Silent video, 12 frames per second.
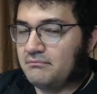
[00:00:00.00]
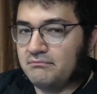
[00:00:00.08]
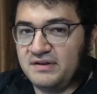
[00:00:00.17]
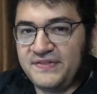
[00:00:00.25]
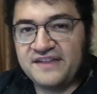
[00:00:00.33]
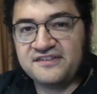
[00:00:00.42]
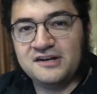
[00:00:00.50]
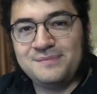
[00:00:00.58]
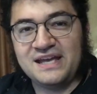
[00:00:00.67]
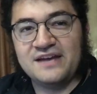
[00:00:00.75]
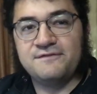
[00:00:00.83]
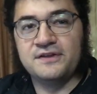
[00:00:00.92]
But that's going to
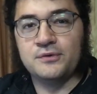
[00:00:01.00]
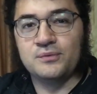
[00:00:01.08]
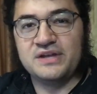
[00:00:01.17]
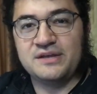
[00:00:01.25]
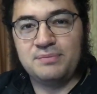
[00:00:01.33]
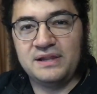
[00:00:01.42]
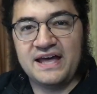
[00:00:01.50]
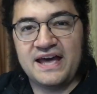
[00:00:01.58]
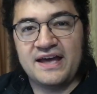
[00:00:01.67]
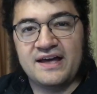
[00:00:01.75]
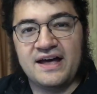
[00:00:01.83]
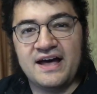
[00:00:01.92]
be it for the replay.